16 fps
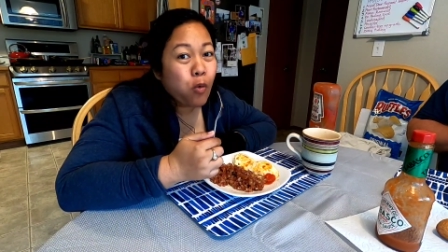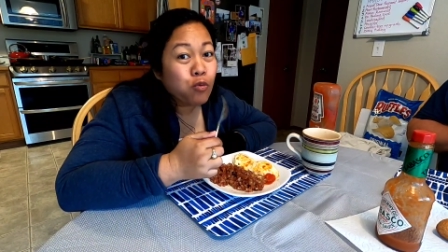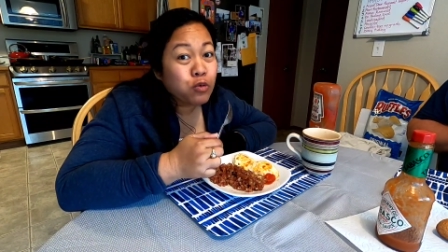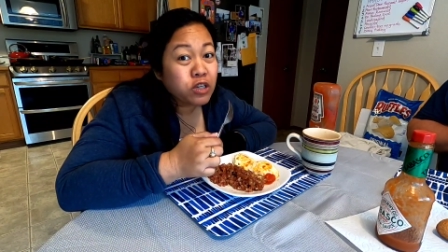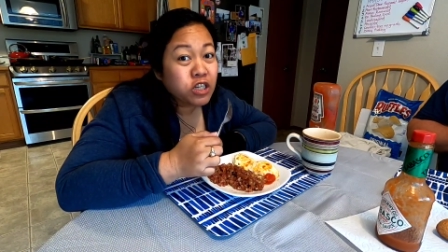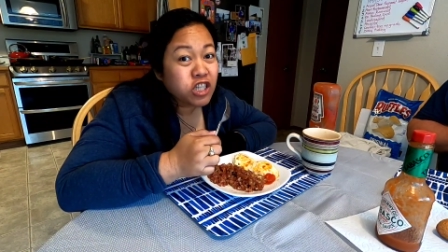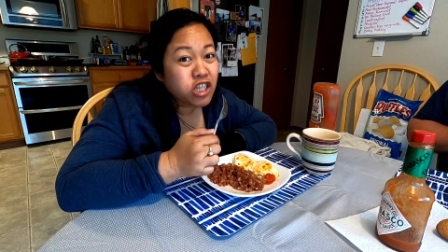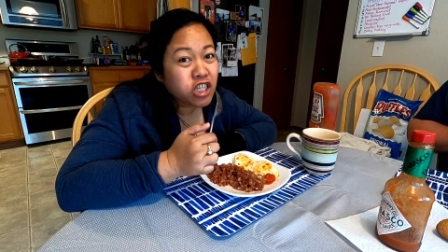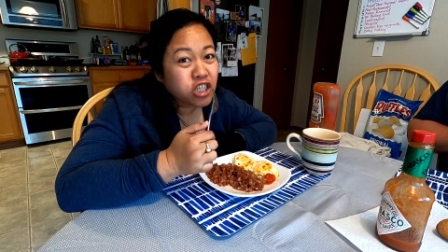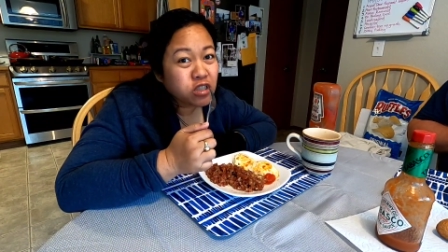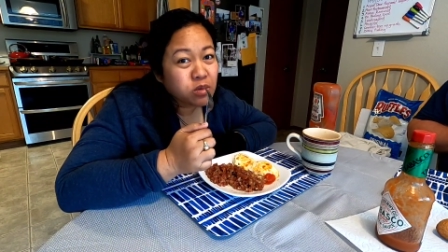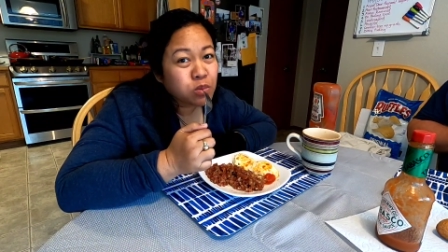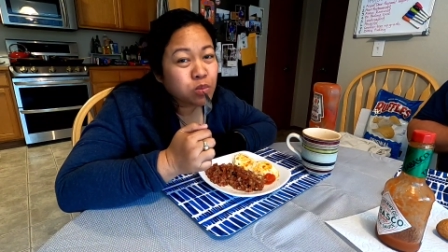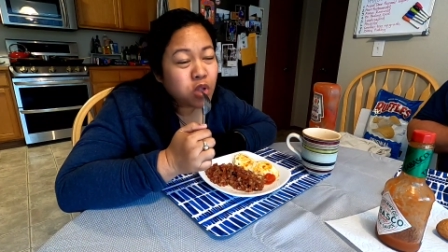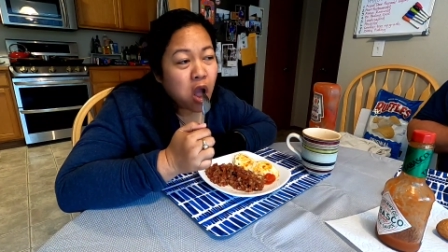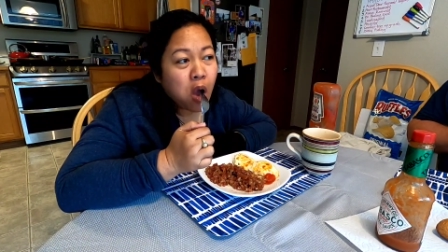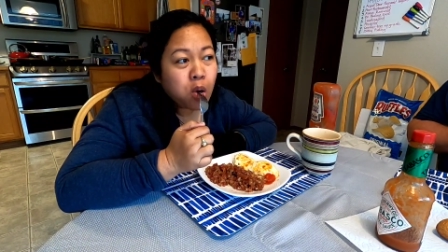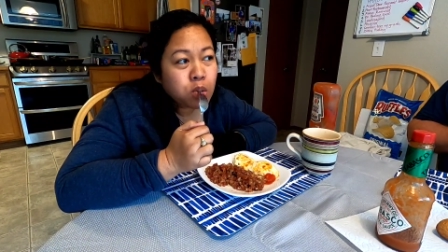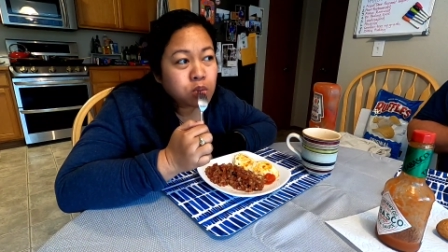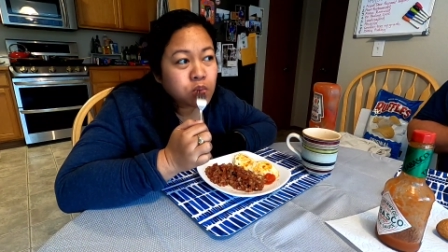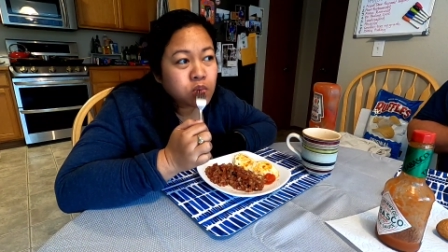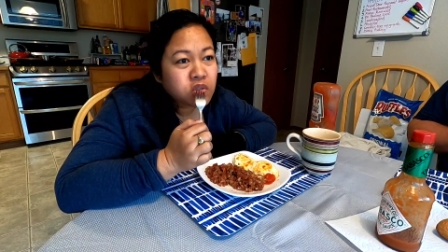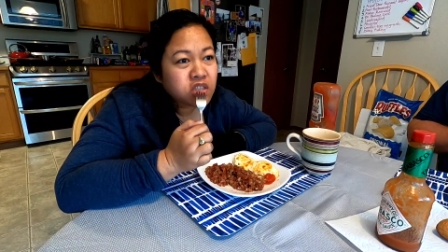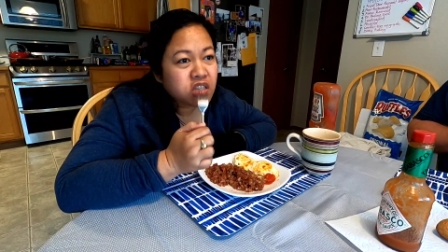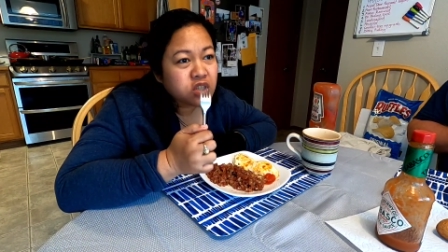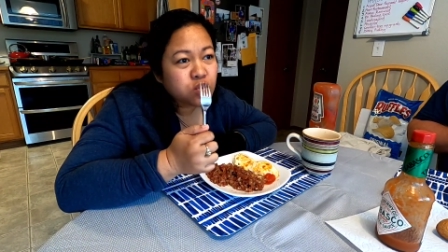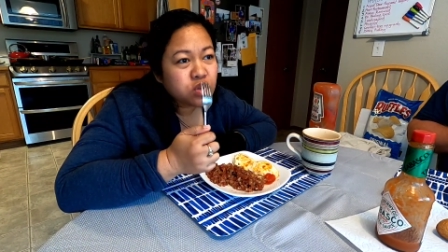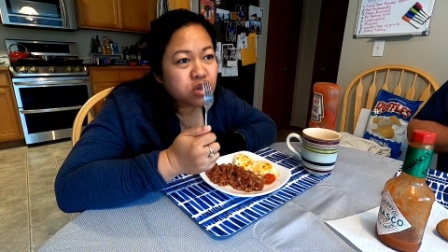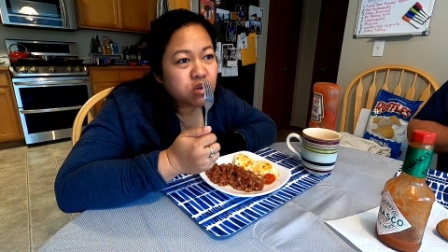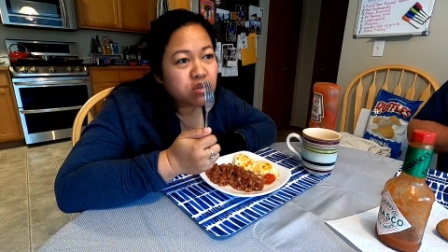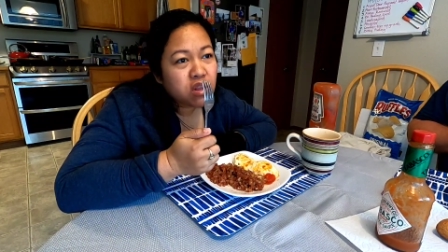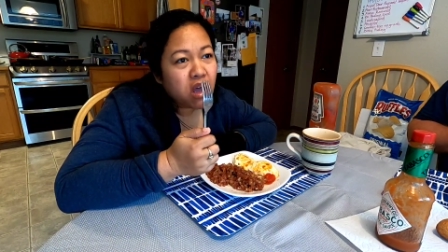We, since
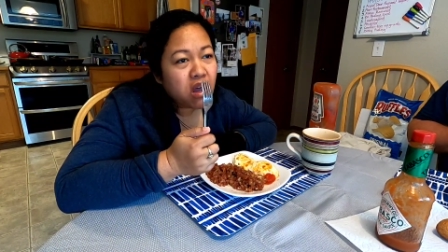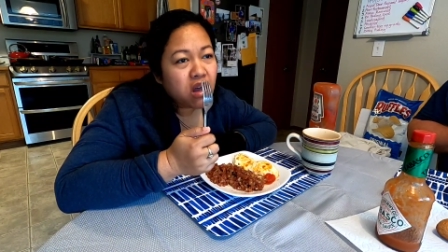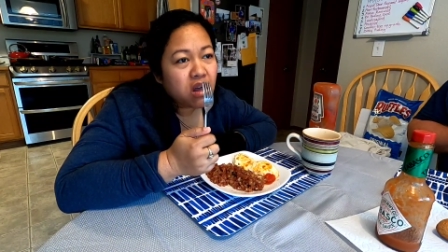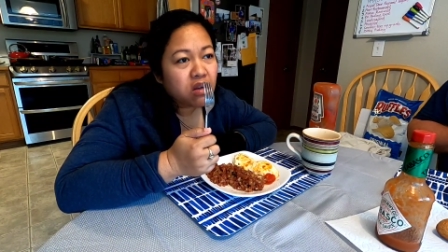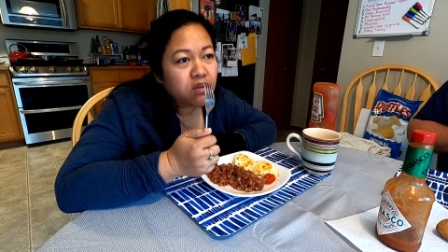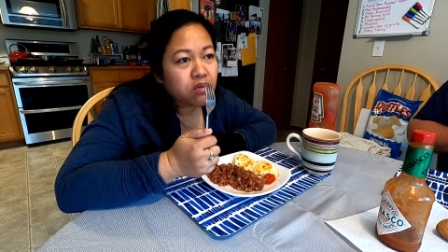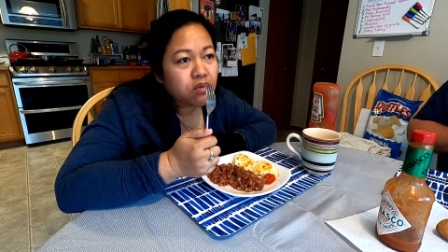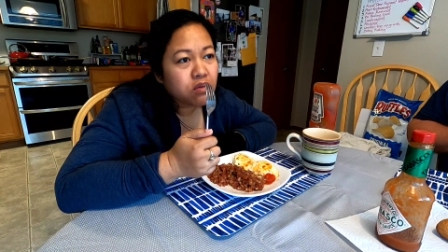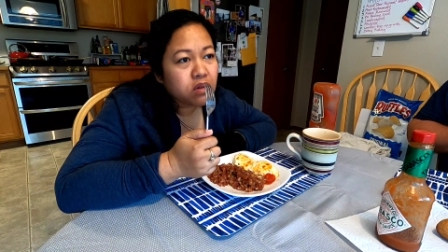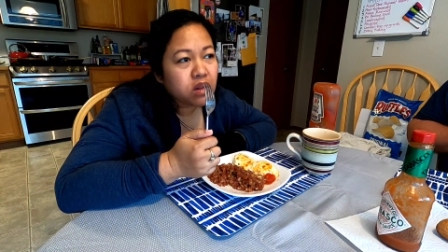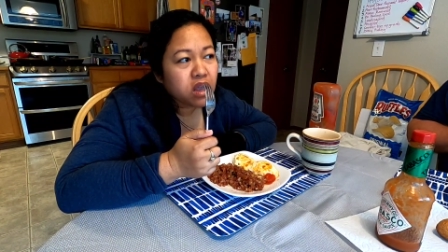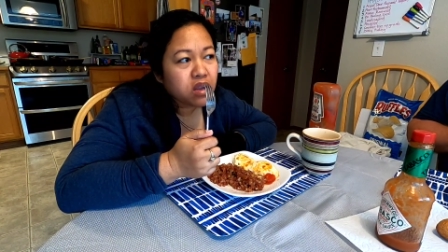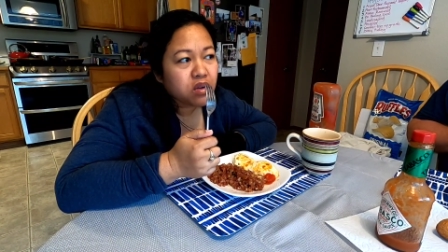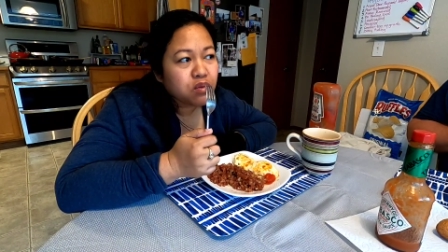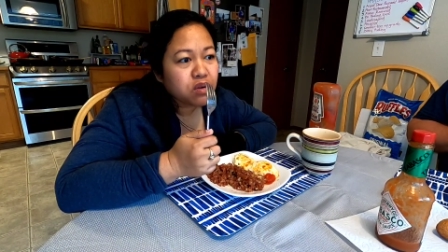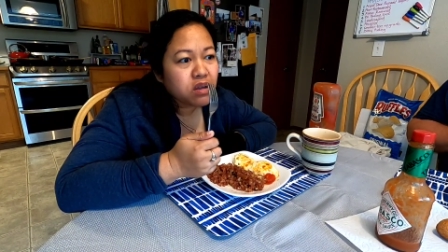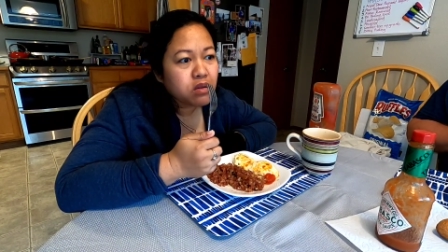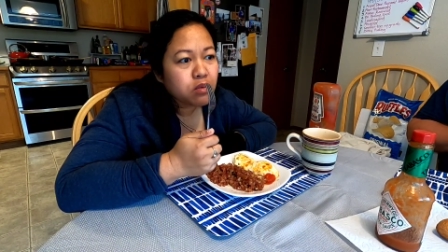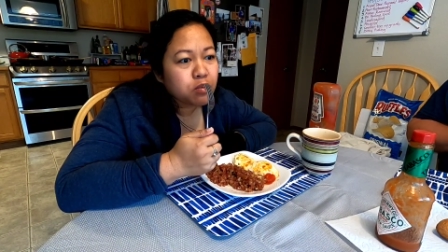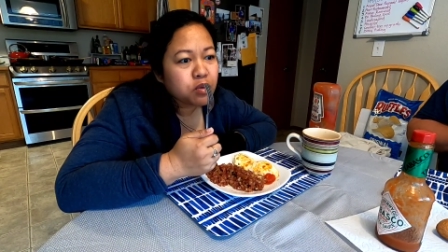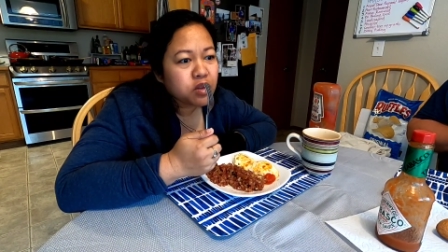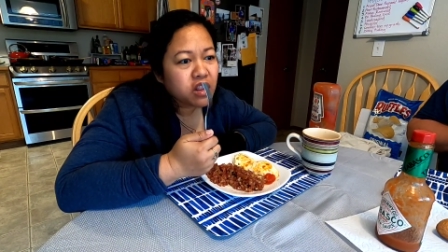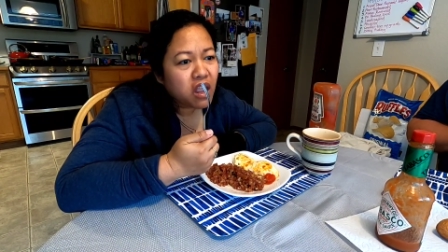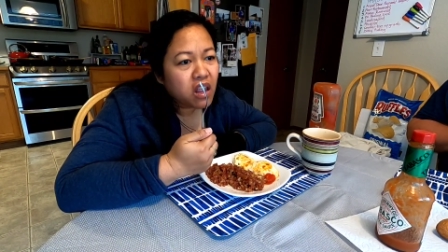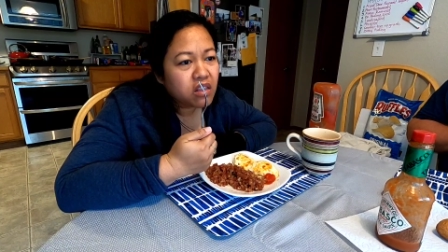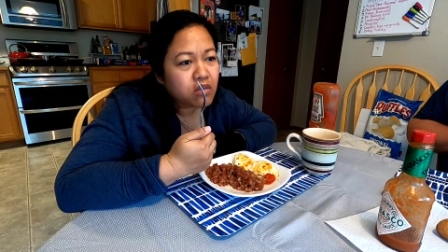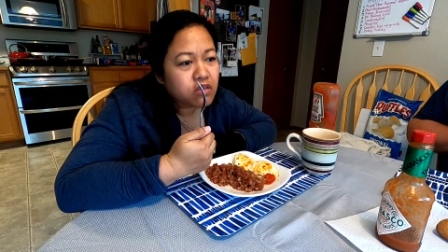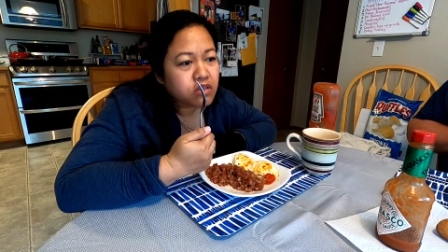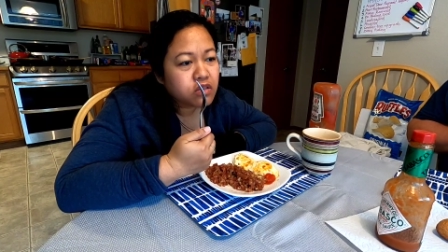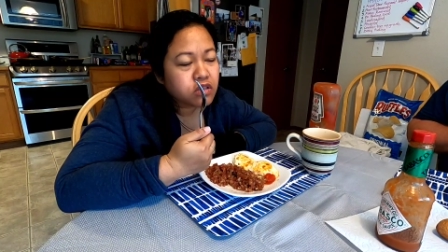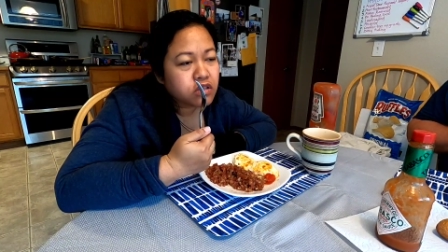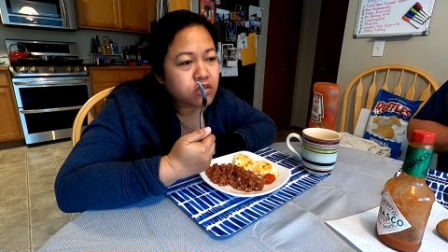we don't have like real
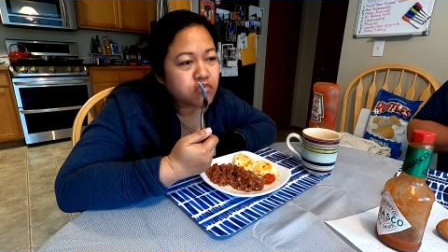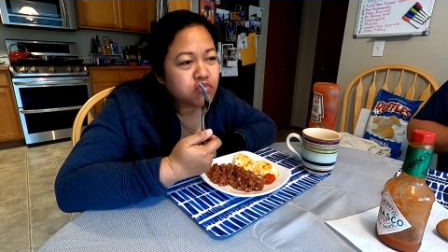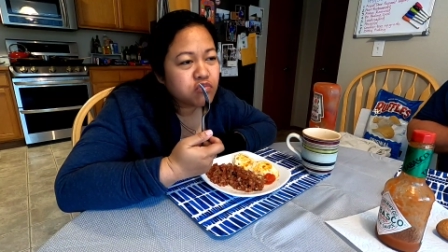potatoes,